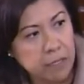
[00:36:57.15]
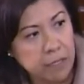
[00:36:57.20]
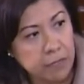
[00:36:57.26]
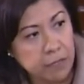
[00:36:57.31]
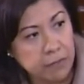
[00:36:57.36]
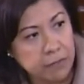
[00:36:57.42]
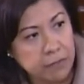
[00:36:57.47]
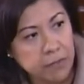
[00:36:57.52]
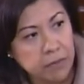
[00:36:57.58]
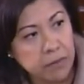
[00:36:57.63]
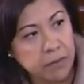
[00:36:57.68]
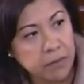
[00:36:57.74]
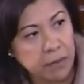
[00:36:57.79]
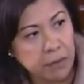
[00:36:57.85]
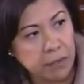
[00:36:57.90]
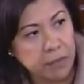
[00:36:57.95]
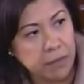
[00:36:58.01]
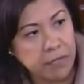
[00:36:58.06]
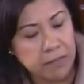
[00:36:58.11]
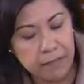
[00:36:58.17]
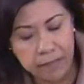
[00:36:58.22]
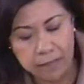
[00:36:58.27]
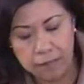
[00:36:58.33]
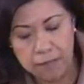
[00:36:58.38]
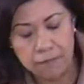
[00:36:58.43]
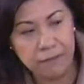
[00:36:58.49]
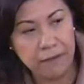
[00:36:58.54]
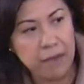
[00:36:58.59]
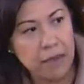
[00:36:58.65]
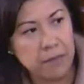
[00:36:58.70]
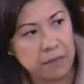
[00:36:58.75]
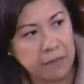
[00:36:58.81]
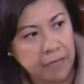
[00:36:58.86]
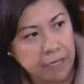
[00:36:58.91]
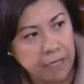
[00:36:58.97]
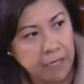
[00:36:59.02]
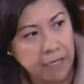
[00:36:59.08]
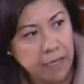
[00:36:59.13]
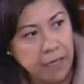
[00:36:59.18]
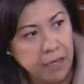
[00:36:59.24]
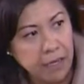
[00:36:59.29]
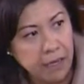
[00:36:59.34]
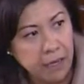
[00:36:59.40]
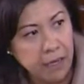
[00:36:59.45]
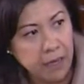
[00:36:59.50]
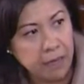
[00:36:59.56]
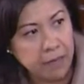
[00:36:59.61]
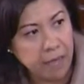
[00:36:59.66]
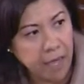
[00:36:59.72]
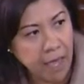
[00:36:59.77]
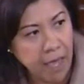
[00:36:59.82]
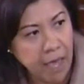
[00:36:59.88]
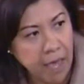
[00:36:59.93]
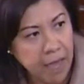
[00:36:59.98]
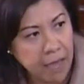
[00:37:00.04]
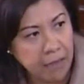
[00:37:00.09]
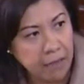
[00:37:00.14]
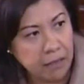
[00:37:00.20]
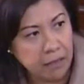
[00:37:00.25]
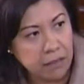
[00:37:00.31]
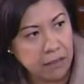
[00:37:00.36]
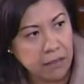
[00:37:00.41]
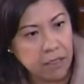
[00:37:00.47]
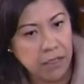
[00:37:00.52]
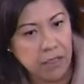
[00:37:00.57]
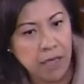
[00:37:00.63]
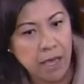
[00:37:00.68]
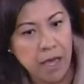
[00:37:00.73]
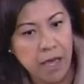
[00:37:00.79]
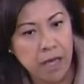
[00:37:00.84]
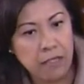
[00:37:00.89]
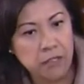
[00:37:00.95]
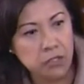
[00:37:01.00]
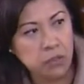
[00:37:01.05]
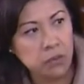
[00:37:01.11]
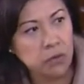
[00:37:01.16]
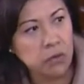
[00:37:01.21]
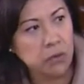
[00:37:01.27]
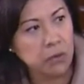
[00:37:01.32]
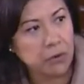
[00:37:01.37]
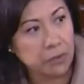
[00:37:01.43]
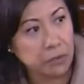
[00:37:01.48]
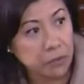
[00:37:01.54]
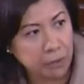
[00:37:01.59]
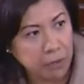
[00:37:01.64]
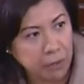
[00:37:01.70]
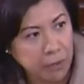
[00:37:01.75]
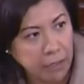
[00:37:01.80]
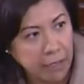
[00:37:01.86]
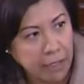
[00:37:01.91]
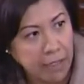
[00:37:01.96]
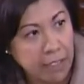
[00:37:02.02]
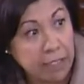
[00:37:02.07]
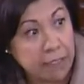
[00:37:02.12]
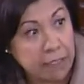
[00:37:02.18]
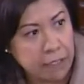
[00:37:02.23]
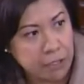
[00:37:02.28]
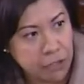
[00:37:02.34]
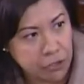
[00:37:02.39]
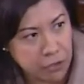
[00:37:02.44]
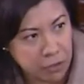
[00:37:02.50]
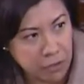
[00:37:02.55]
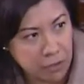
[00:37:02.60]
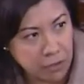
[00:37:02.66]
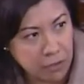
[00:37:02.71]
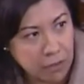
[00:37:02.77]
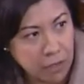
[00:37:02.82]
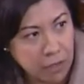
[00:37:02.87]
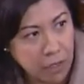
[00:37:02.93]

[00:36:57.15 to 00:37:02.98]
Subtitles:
interview appointment that the family had, he had two or three additional